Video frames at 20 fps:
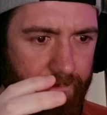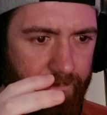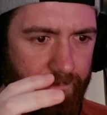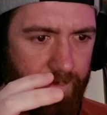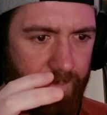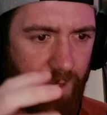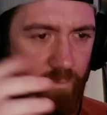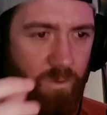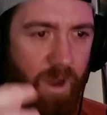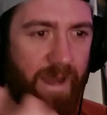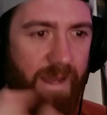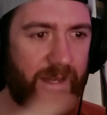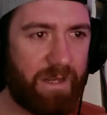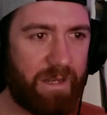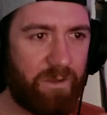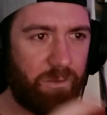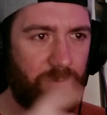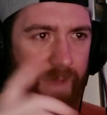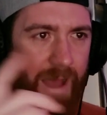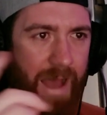
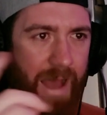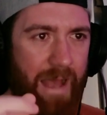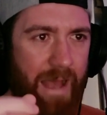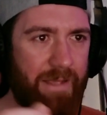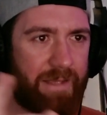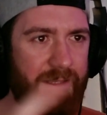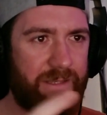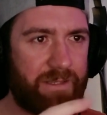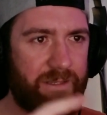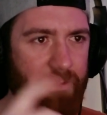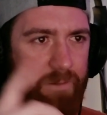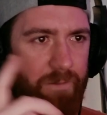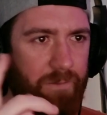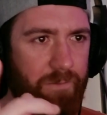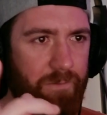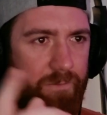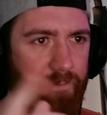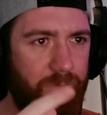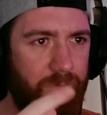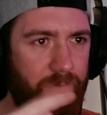radial mass
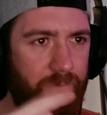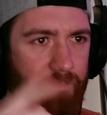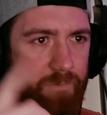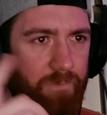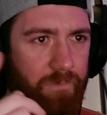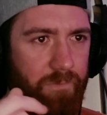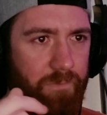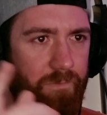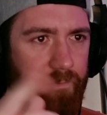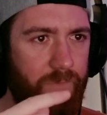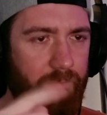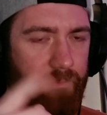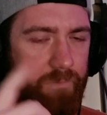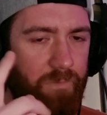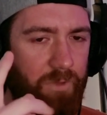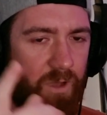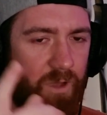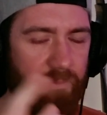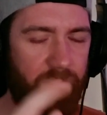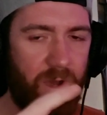
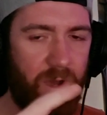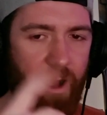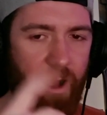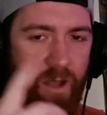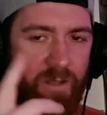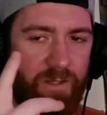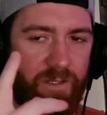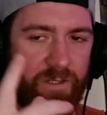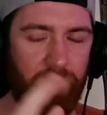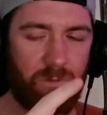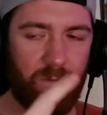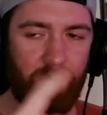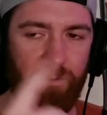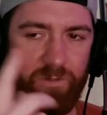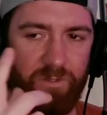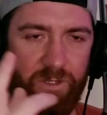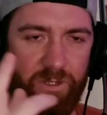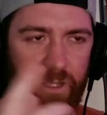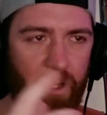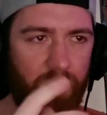of
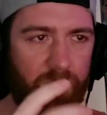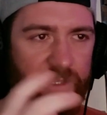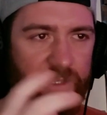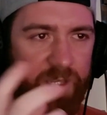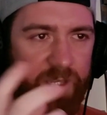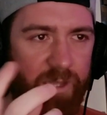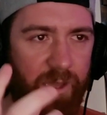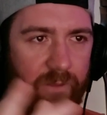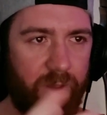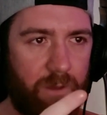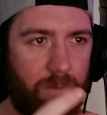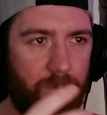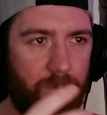particles that come together